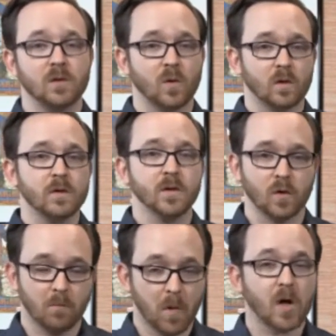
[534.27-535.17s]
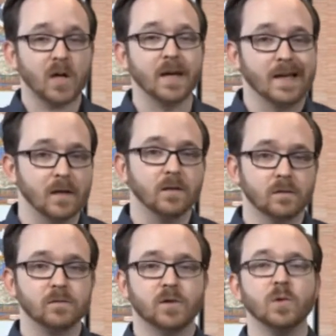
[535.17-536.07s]
or your marketing
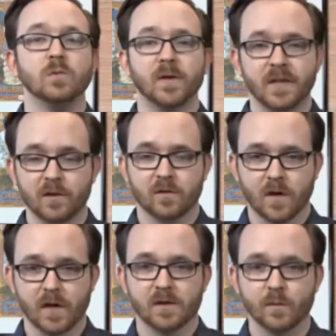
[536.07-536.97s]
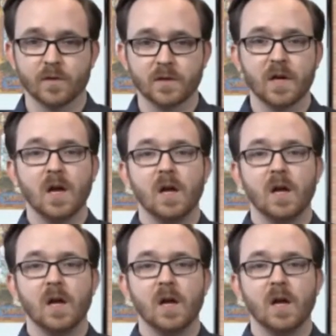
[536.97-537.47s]
to potential customers